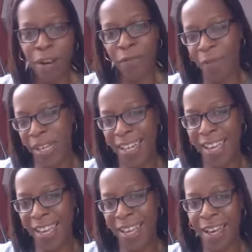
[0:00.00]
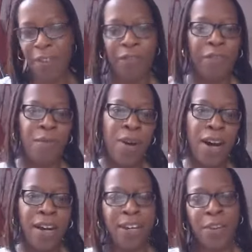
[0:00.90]
I've been here for a
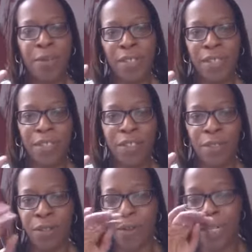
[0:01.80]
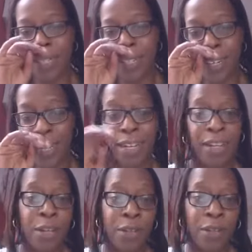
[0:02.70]
while, I know what this situation's like, I
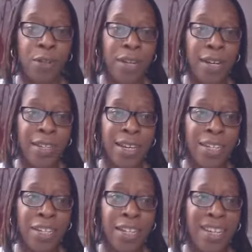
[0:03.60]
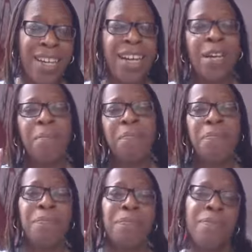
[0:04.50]
know the organisation,
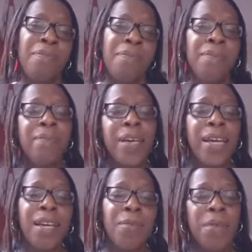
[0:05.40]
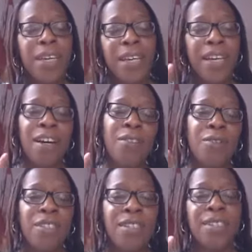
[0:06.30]
maybe I'll
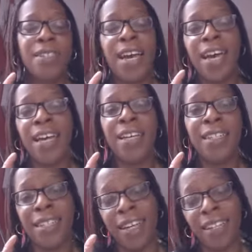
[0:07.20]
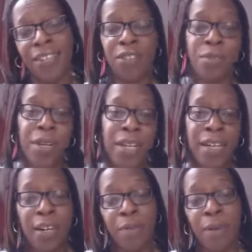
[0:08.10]
just stay and take the extra money
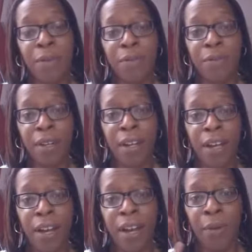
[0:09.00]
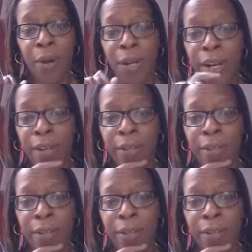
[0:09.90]
and I won't and I won't go.